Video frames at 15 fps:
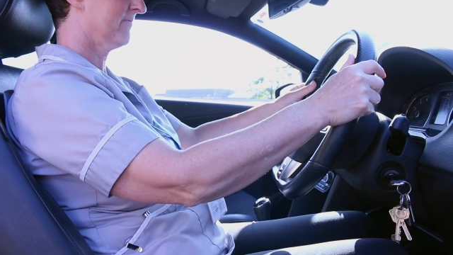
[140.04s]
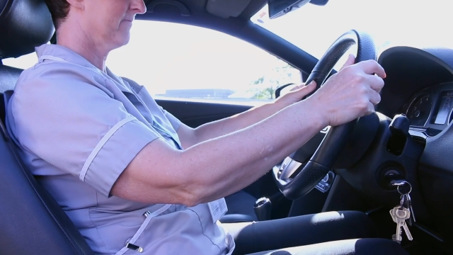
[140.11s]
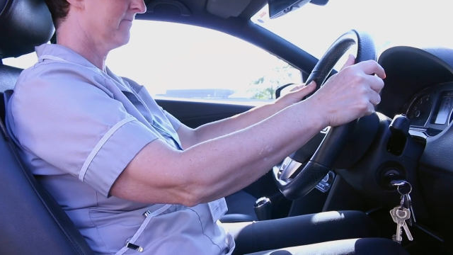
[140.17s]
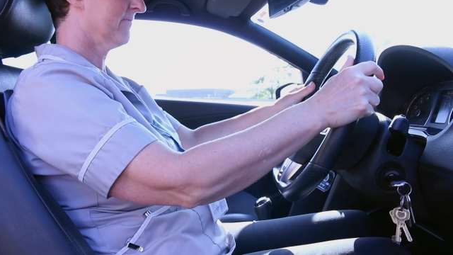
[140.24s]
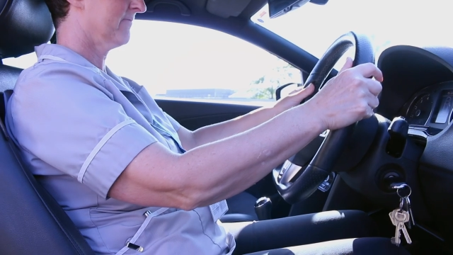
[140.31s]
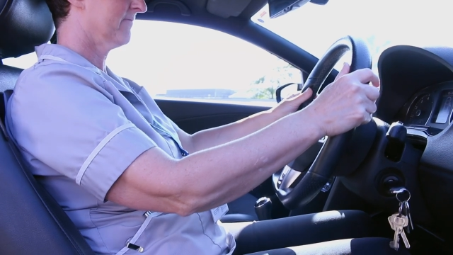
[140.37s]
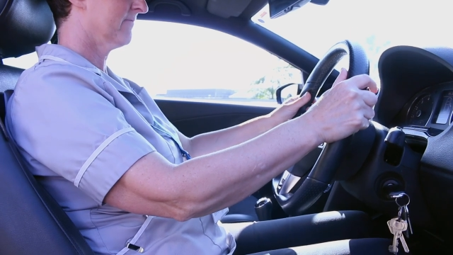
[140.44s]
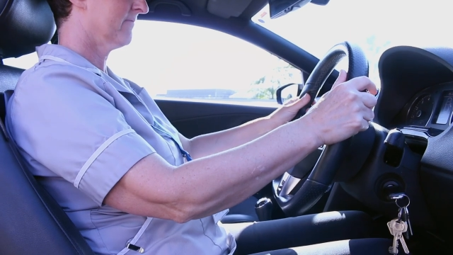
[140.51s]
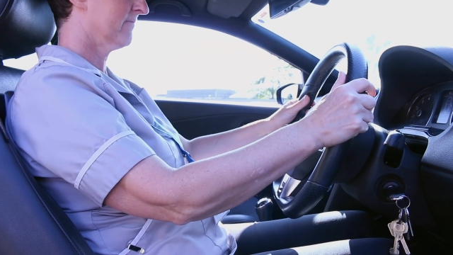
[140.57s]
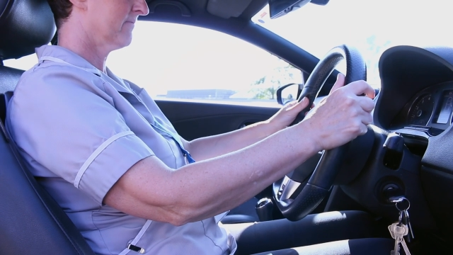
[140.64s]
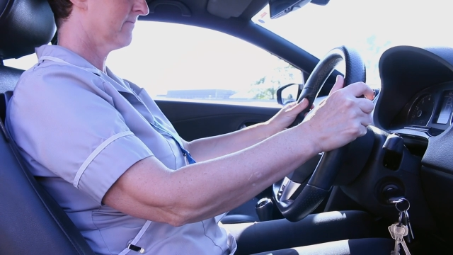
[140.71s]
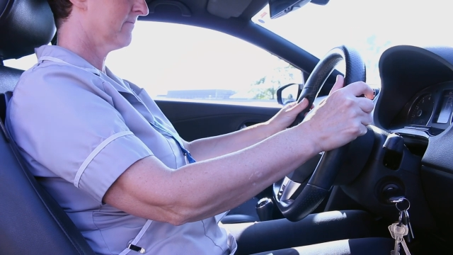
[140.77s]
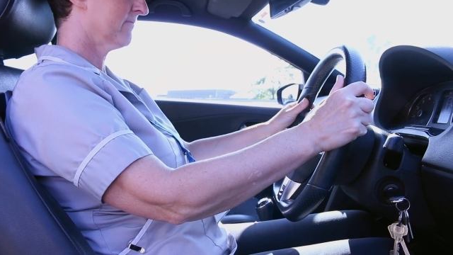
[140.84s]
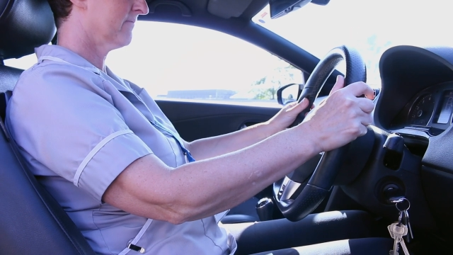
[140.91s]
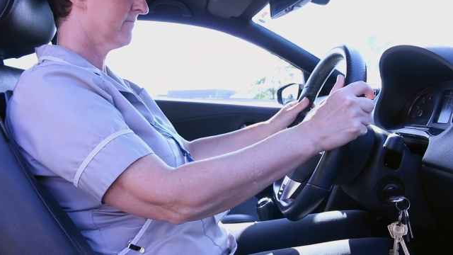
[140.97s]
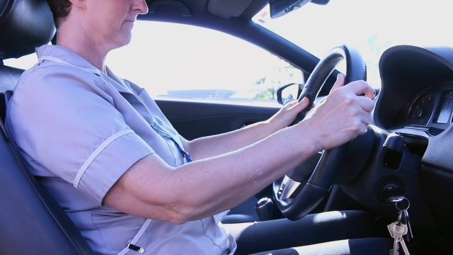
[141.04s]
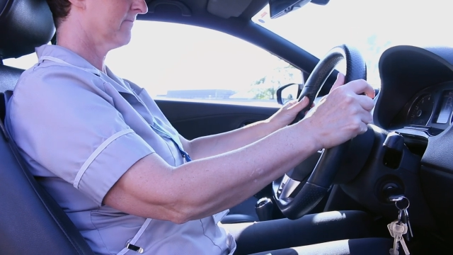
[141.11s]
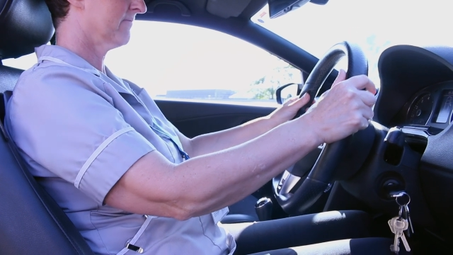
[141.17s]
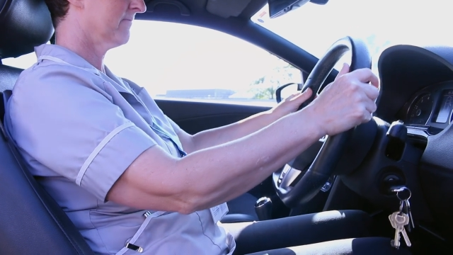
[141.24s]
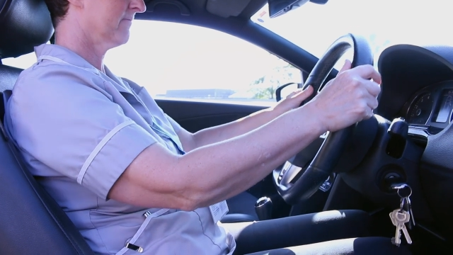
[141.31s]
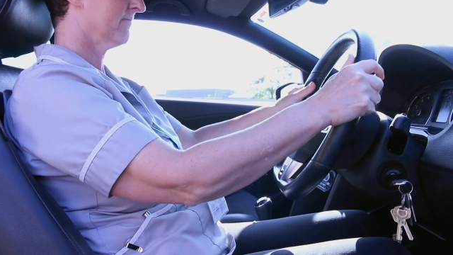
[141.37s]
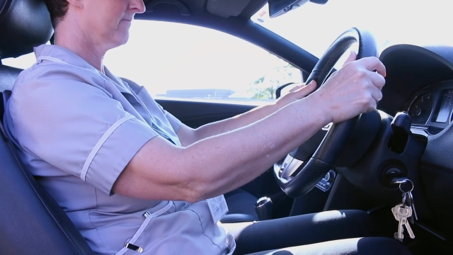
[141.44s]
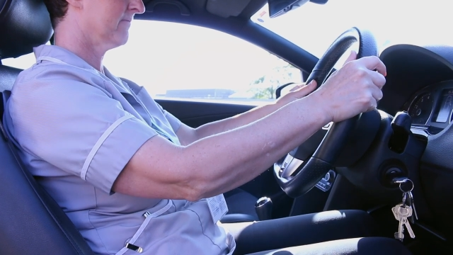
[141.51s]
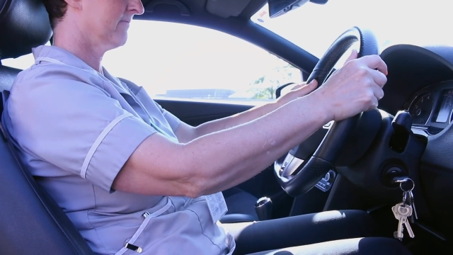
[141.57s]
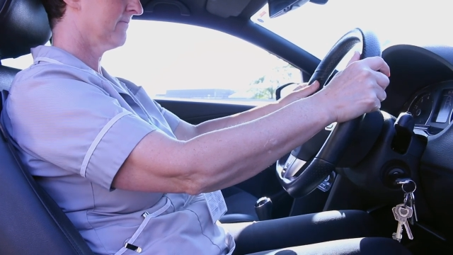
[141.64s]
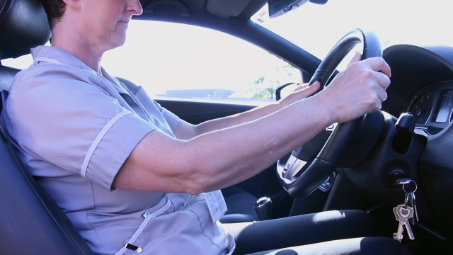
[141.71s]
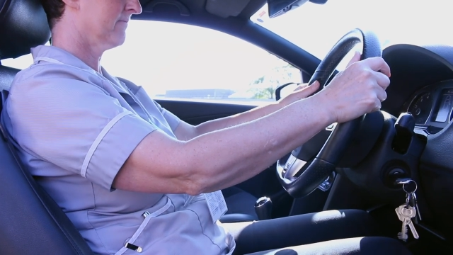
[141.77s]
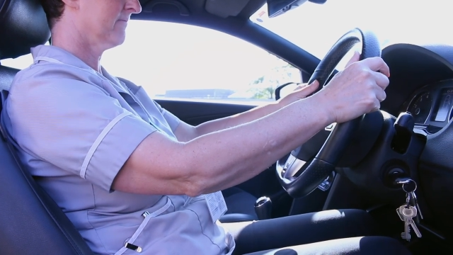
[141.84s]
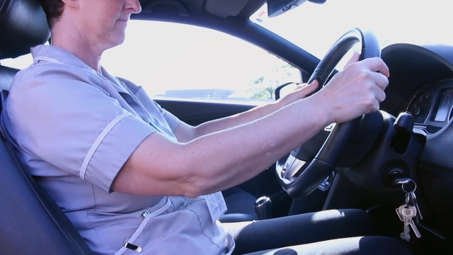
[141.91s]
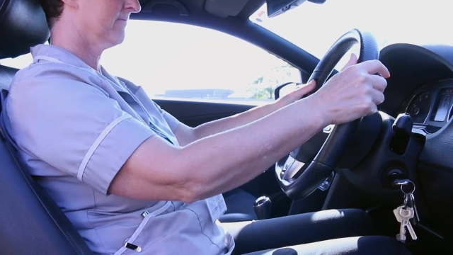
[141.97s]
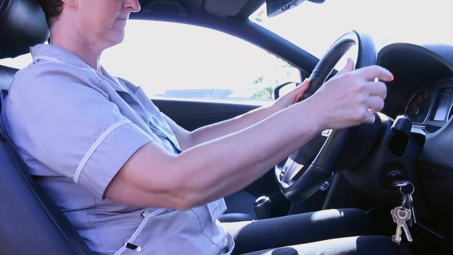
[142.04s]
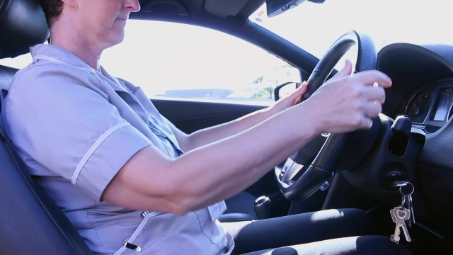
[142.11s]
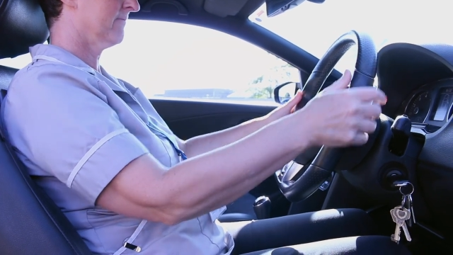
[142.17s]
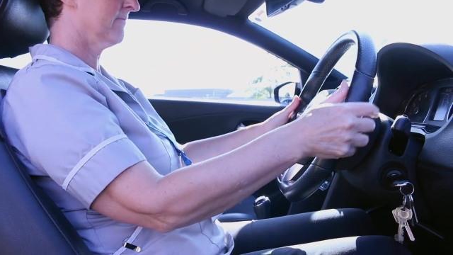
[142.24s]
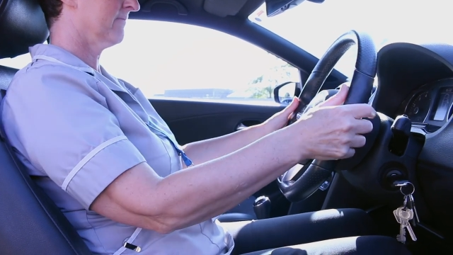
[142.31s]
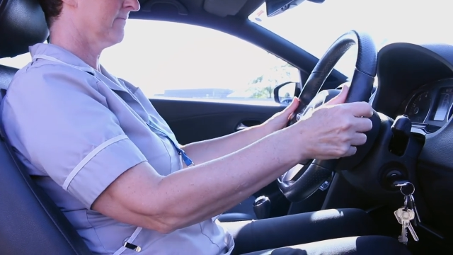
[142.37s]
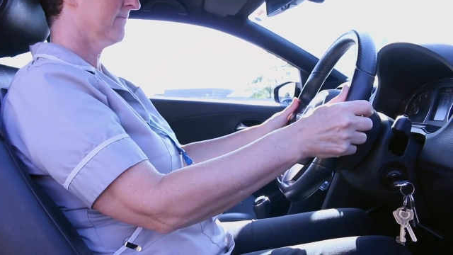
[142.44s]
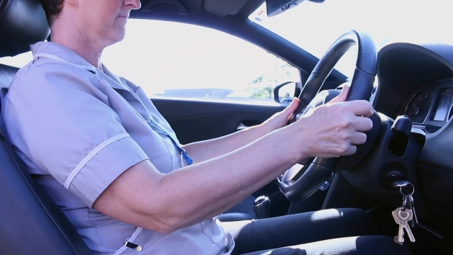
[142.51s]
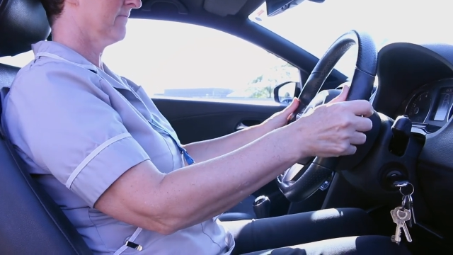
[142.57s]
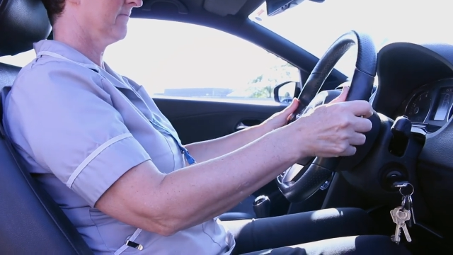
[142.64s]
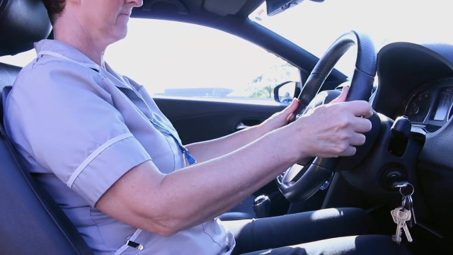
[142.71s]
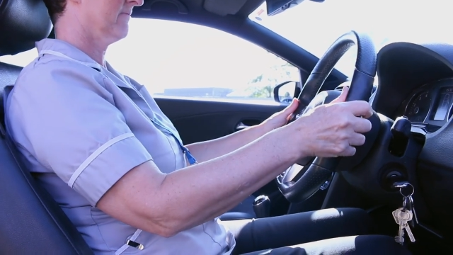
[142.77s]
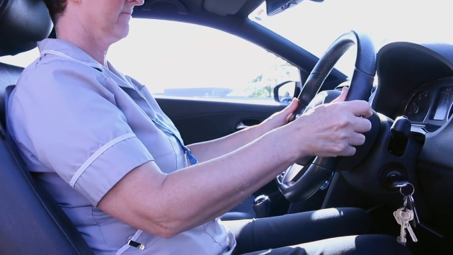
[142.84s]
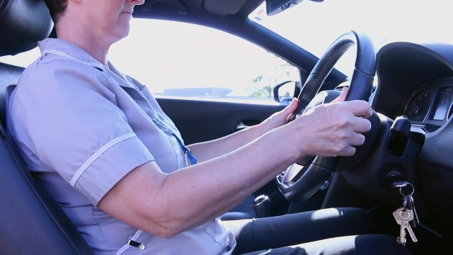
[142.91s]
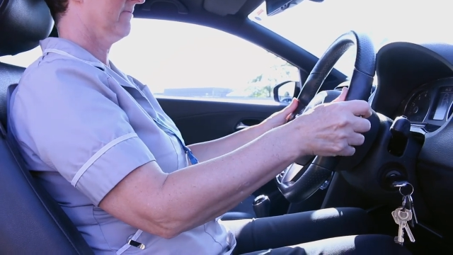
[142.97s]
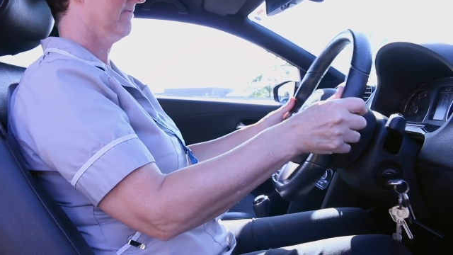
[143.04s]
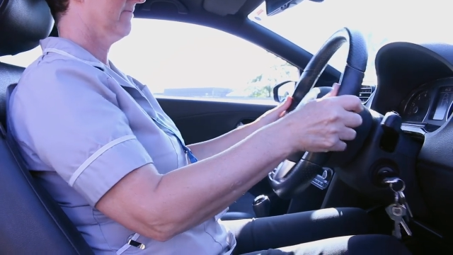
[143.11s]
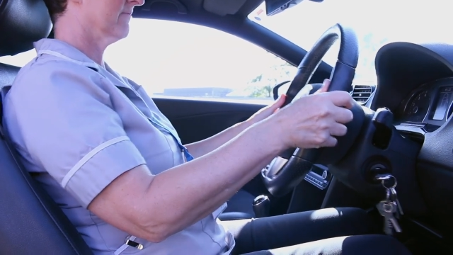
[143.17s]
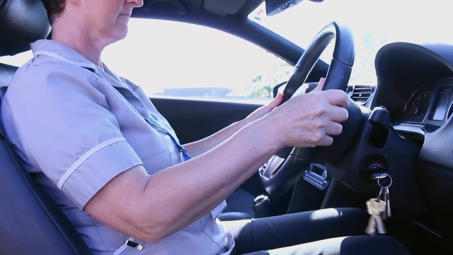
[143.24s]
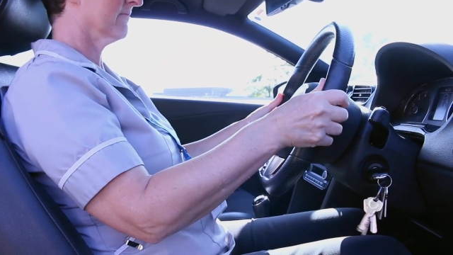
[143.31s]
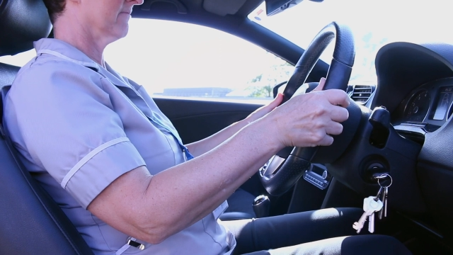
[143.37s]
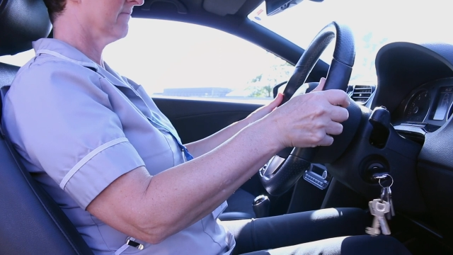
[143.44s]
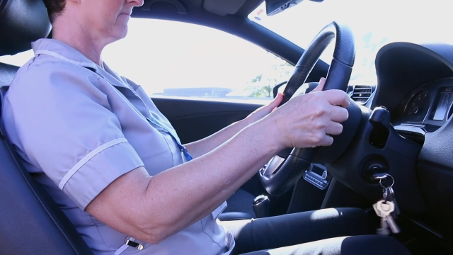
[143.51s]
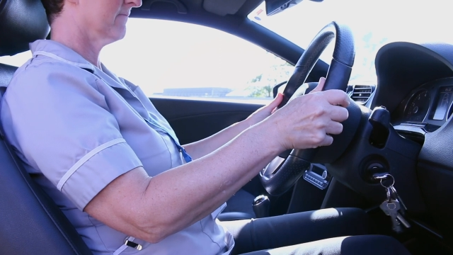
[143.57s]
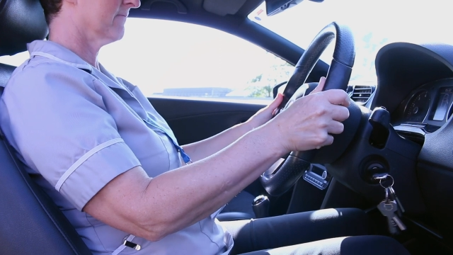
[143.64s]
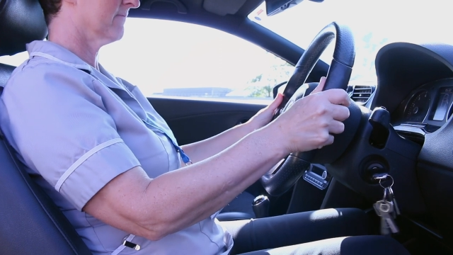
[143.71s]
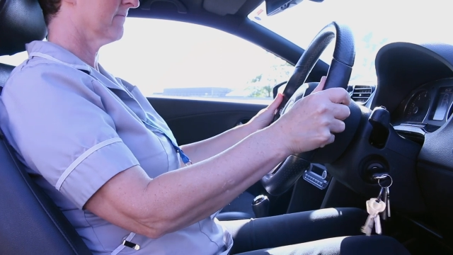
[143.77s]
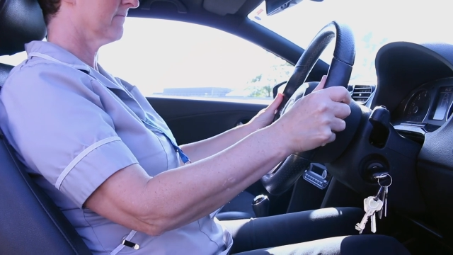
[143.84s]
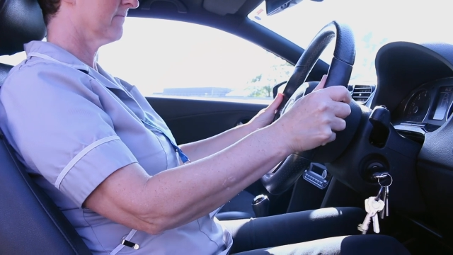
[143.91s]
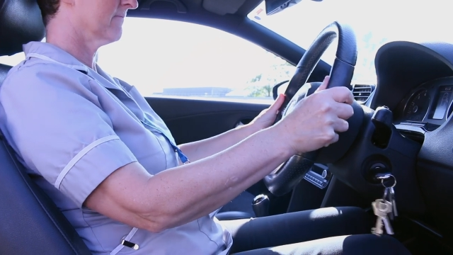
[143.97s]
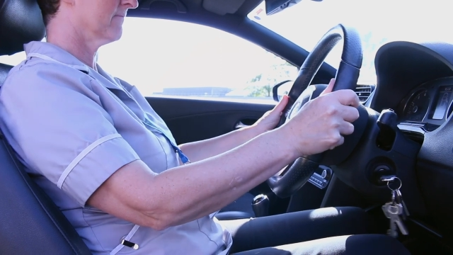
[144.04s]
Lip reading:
Nobody's mouth can be seen.